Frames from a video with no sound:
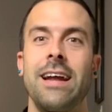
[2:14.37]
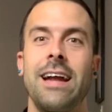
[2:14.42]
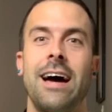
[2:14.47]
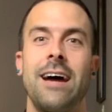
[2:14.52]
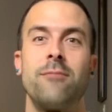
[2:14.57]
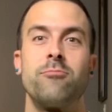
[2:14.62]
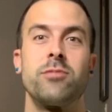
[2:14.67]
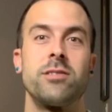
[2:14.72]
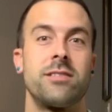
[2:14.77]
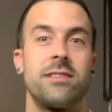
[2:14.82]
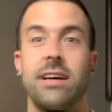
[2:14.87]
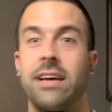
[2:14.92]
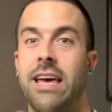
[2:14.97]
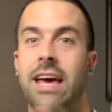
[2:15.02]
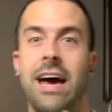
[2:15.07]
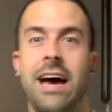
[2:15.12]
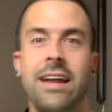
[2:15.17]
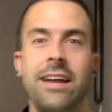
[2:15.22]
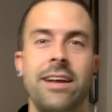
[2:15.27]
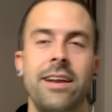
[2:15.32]
I'm just like,
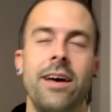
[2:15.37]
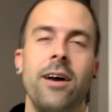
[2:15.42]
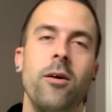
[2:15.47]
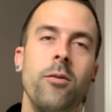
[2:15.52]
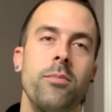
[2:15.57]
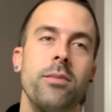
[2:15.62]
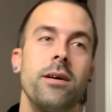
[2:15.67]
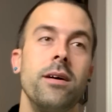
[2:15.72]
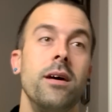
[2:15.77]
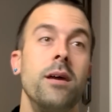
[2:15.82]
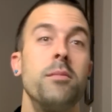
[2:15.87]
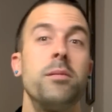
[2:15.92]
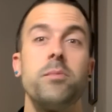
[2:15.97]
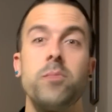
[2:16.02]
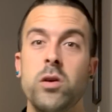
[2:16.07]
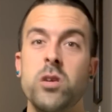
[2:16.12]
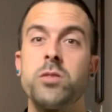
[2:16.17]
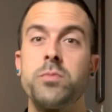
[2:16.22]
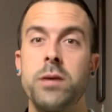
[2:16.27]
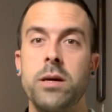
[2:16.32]
yeah, I need help. But
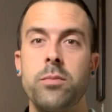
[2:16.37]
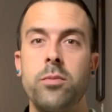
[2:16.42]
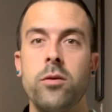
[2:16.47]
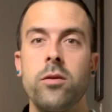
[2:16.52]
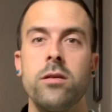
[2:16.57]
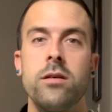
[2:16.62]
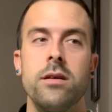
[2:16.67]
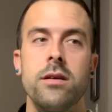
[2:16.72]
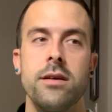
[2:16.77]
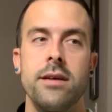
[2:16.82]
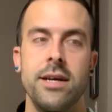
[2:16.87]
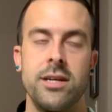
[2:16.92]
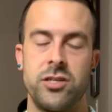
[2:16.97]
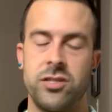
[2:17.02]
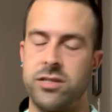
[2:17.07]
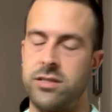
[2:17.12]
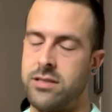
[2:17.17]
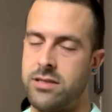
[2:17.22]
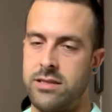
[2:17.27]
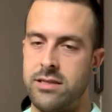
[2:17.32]
most people, it's
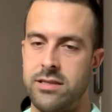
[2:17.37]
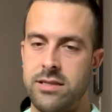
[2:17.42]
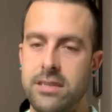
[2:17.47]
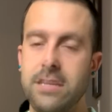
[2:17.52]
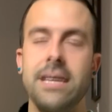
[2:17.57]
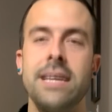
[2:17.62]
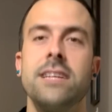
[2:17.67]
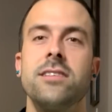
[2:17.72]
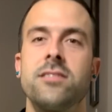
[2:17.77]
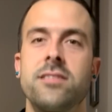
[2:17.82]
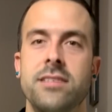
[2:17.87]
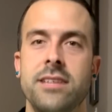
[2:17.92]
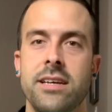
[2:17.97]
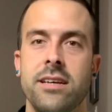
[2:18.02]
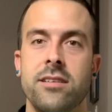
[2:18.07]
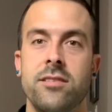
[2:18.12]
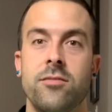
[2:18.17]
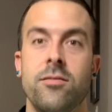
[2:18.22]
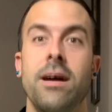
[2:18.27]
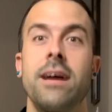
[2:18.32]
just
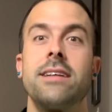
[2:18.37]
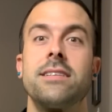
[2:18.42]
instinct, right?